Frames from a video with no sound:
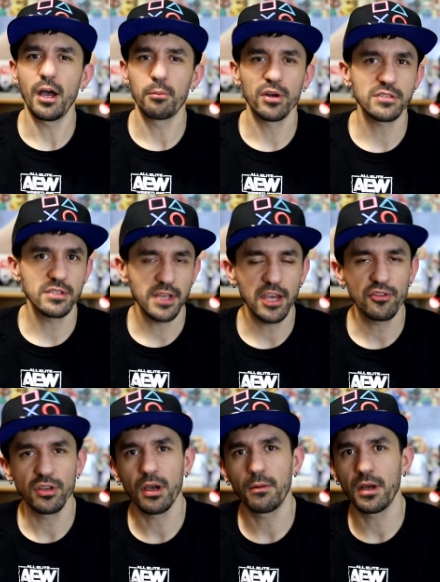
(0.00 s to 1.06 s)
uh,
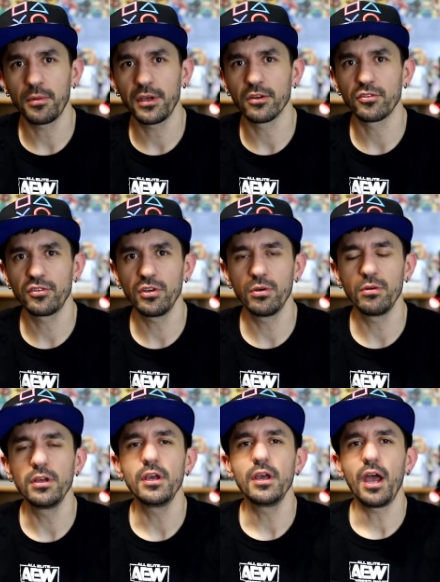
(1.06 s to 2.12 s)
presentation coming up here
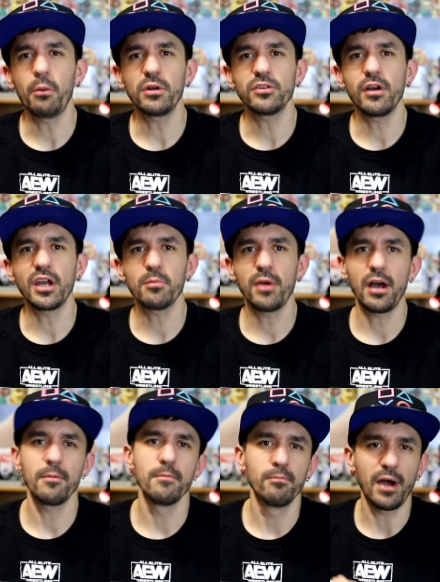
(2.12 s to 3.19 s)
soon, I want to talk
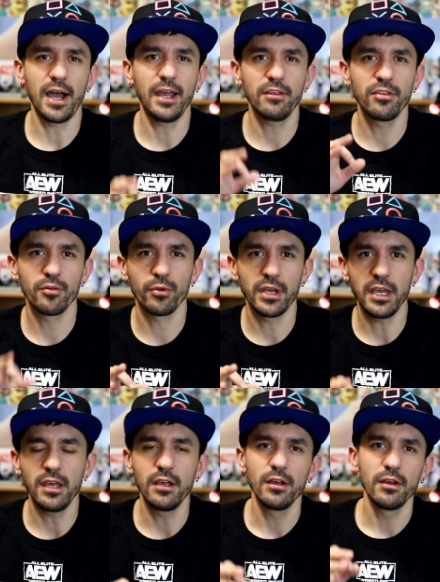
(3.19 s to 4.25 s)
about my
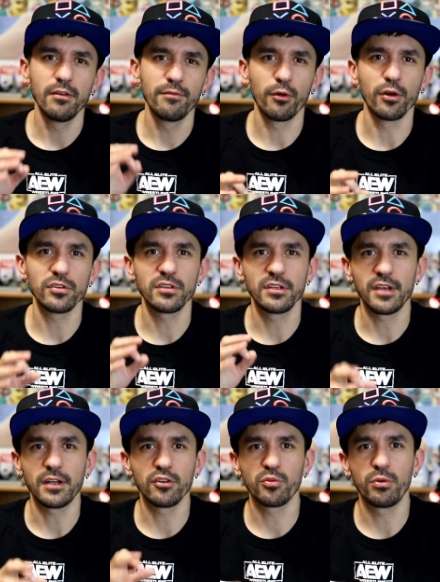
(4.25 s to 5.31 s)
three first
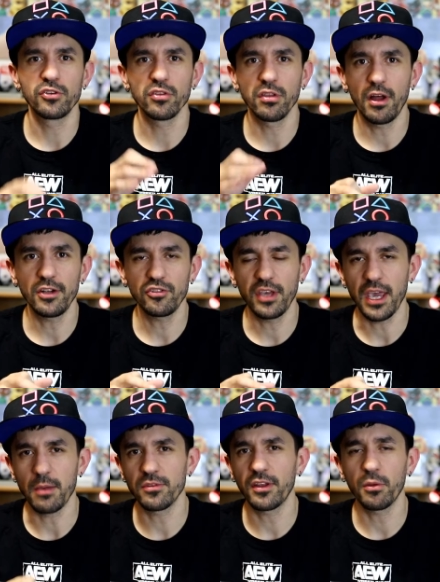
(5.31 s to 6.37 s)
Nintendo Switch launch
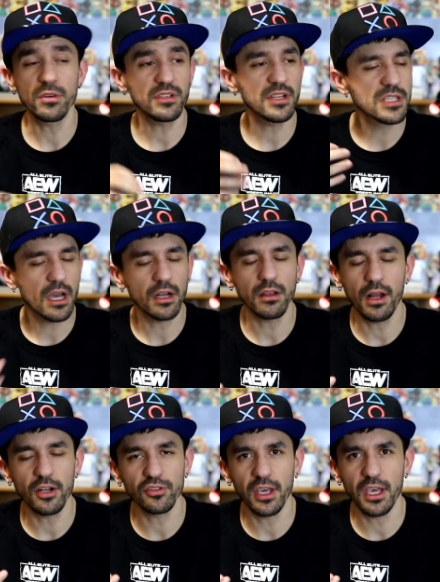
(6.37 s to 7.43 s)
games. Now there wasn't a ton of
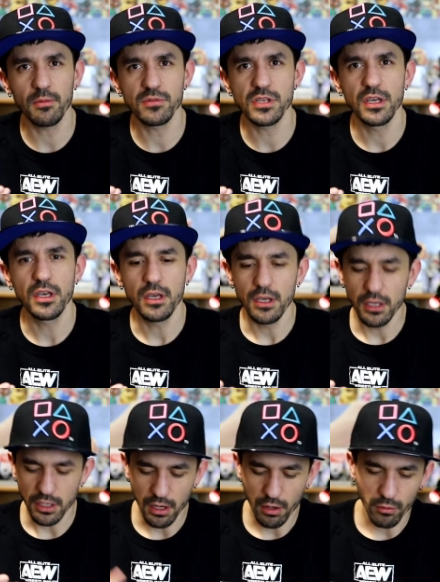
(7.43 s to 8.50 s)
launch games,
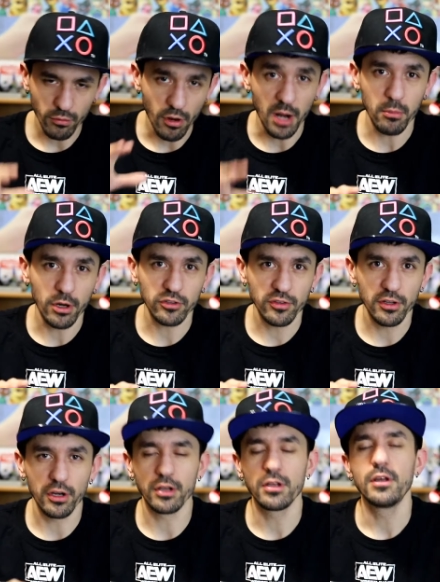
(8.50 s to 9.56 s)
you know, on
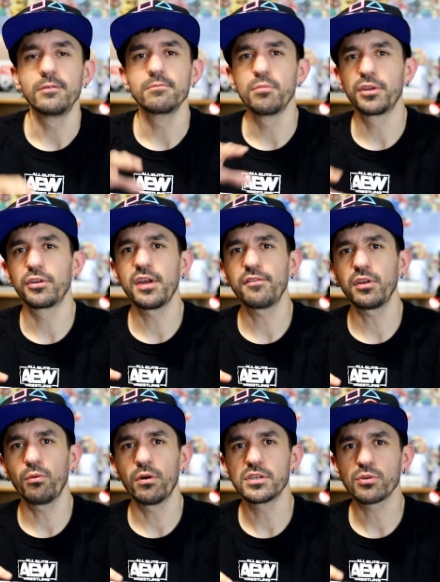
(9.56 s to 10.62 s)
March 3rd, but there
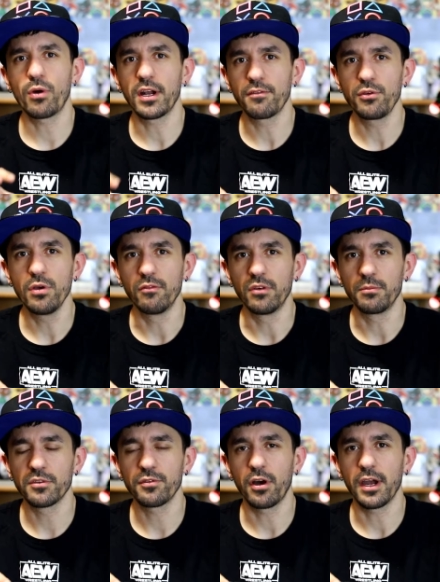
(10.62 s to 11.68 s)
definitely was quite a few of
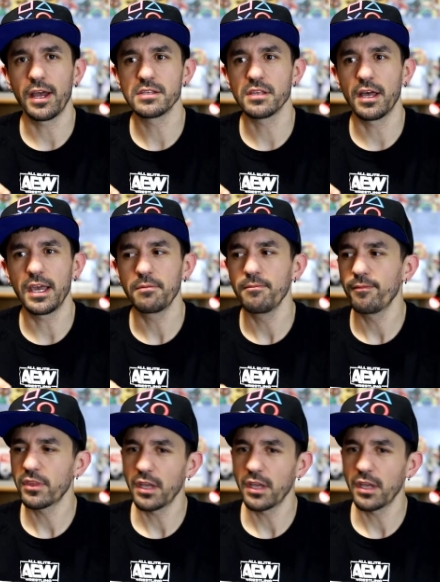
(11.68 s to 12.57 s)
them as far as like